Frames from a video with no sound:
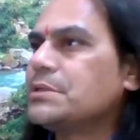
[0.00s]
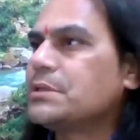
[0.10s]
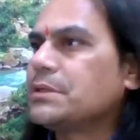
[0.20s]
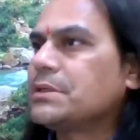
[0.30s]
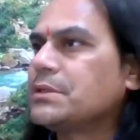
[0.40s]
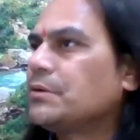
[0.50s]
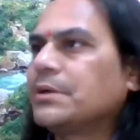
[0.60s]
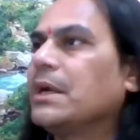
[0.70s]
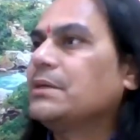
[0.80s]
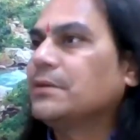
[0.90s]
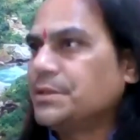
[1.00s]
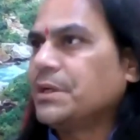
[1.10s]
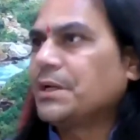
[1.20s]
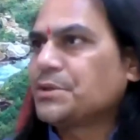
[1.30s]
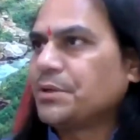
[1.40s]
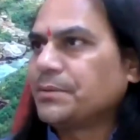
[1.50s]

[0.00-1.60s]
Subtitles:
culture. It's not right culture.